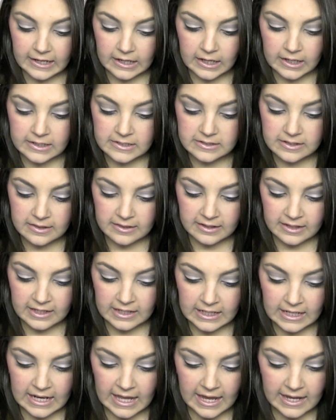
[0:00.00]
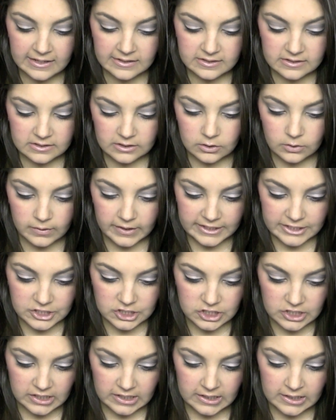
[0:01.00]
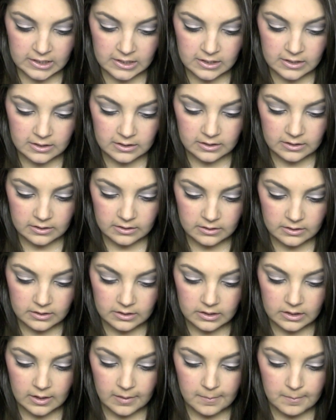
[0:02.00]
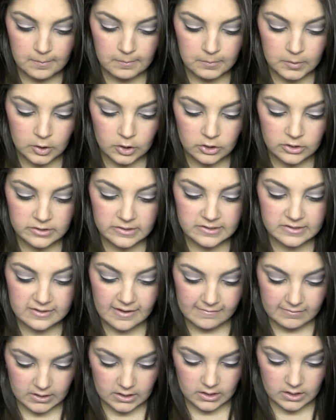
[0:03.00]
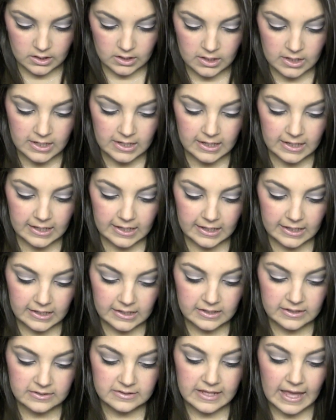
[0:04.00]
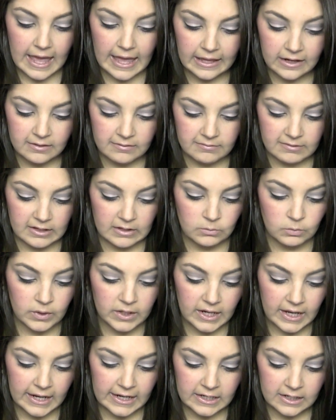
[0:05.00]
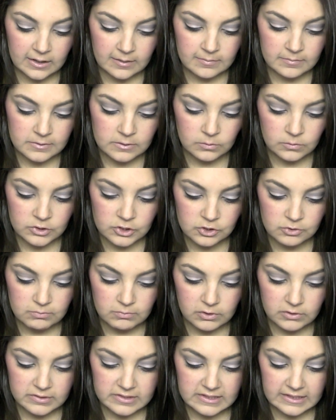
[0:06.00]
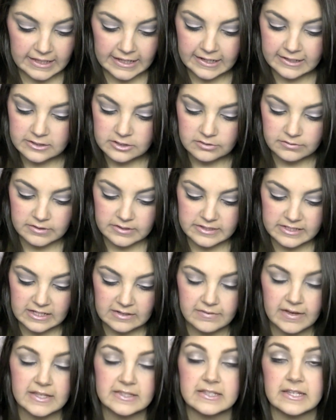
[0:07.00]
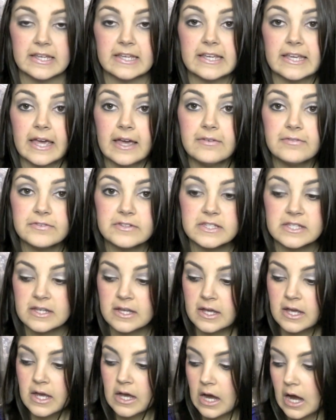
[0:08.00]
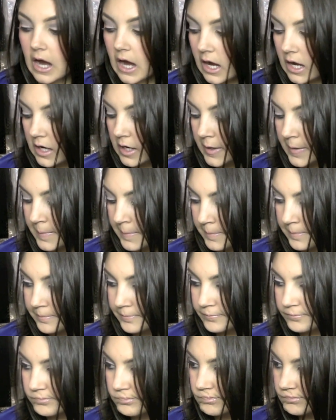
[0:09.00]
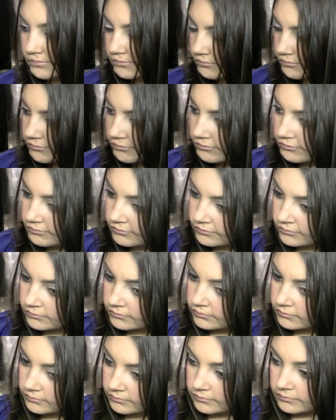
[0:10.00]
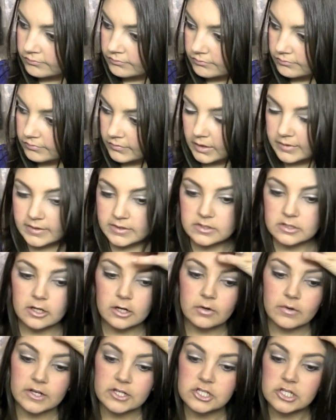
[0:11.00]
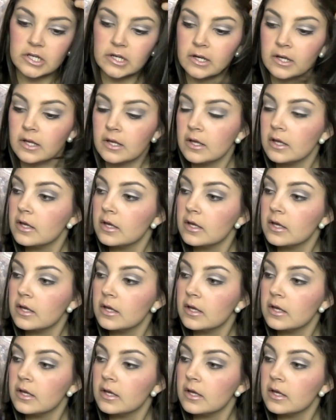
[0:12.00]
And the last question, number seven, is envy. What items would you most like to receive as a gift? Um, hmm, that's a good question.